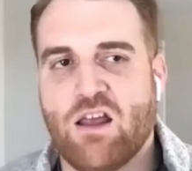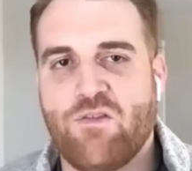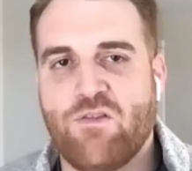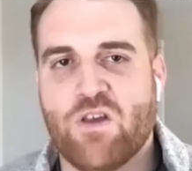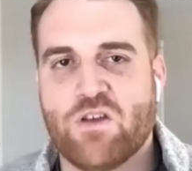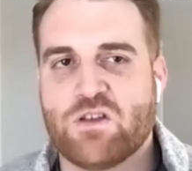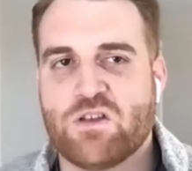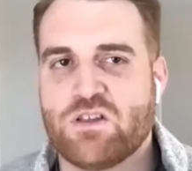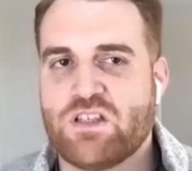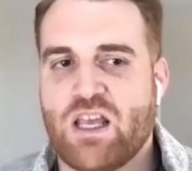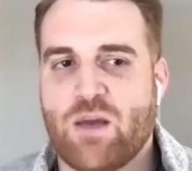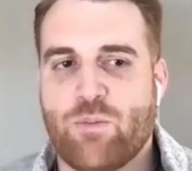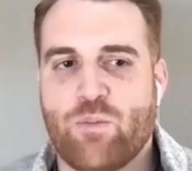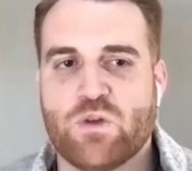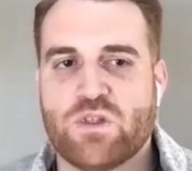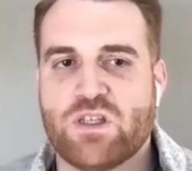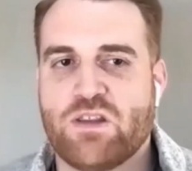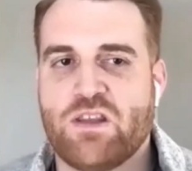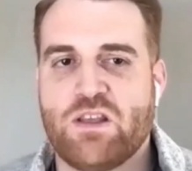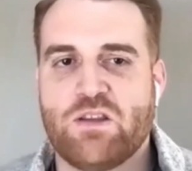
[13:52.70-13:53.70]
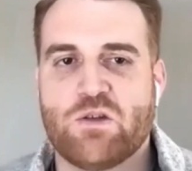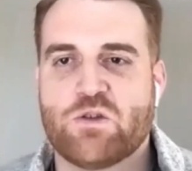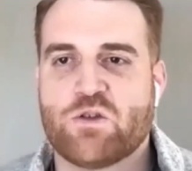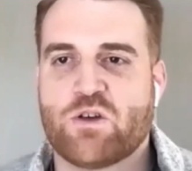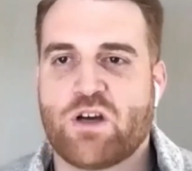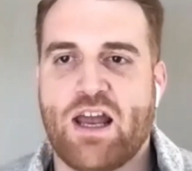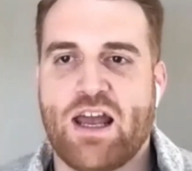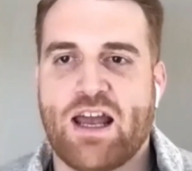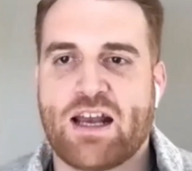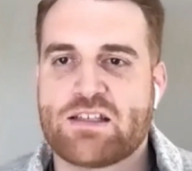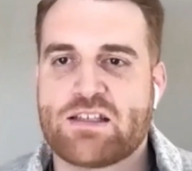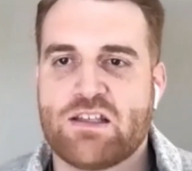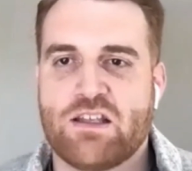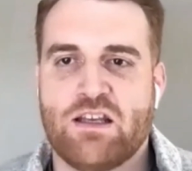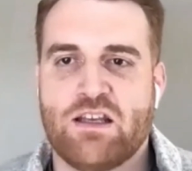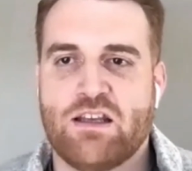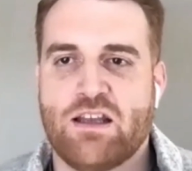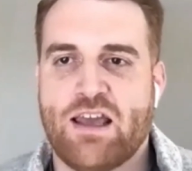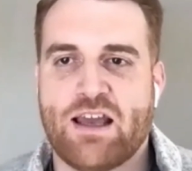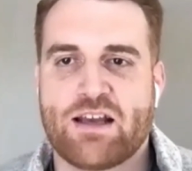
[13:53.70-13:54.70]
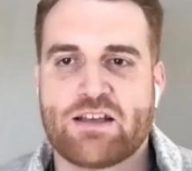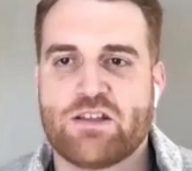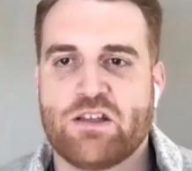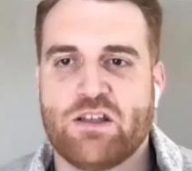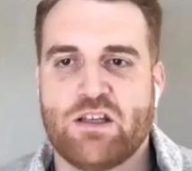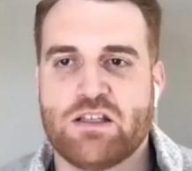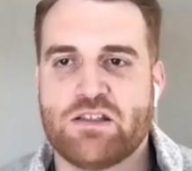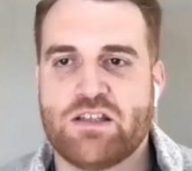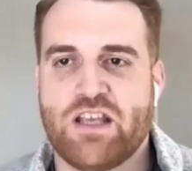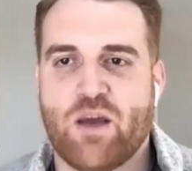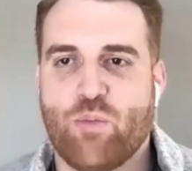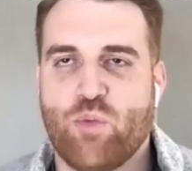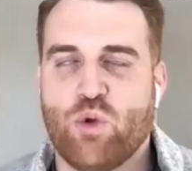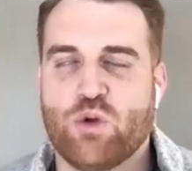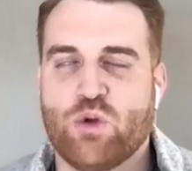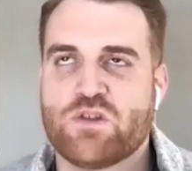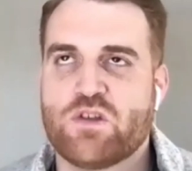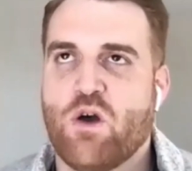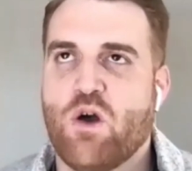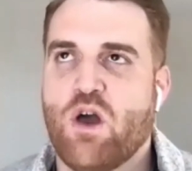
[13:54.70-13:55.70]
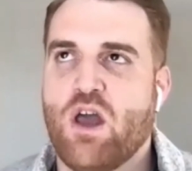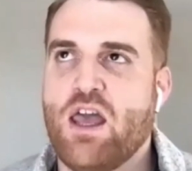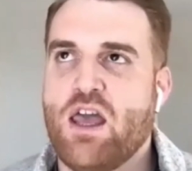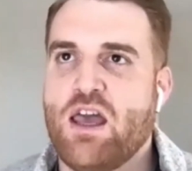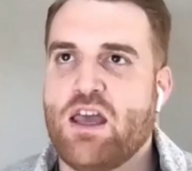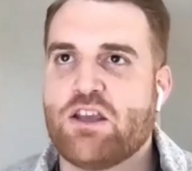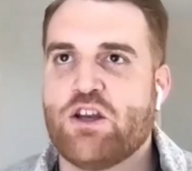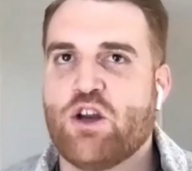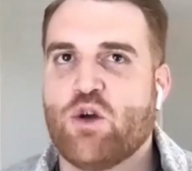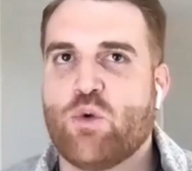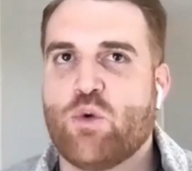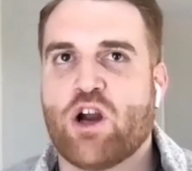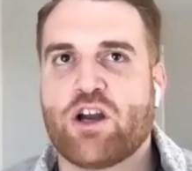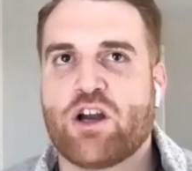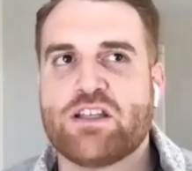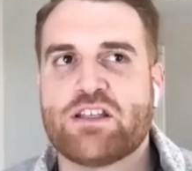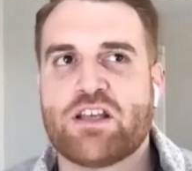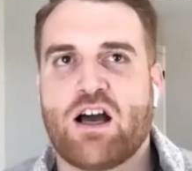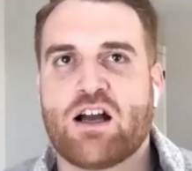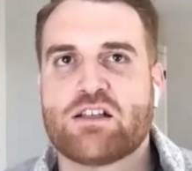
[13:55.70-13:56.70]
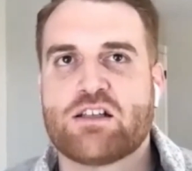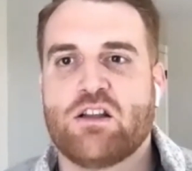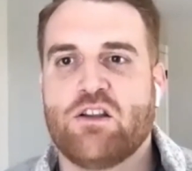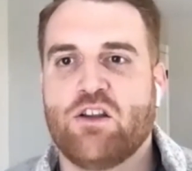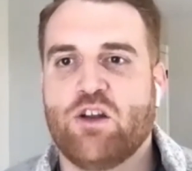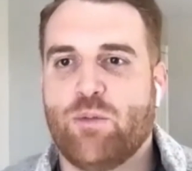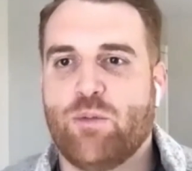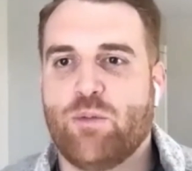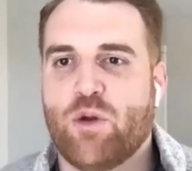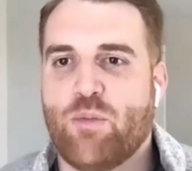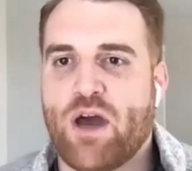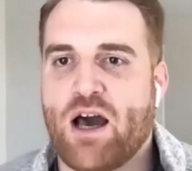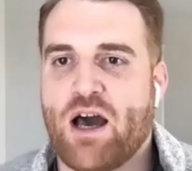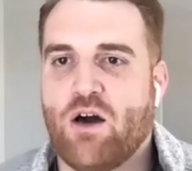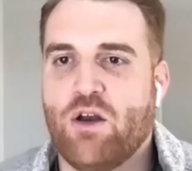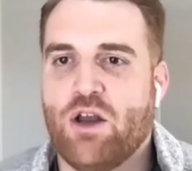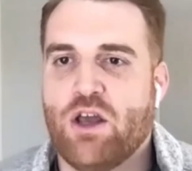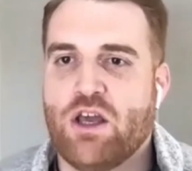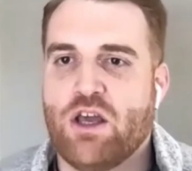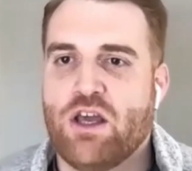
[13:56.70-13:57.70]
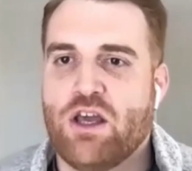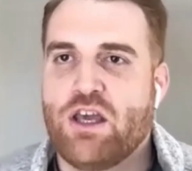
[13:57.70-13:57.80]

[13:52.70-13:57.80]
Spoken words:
those examples. I think those are excellent examples. So, we already talked a little bit about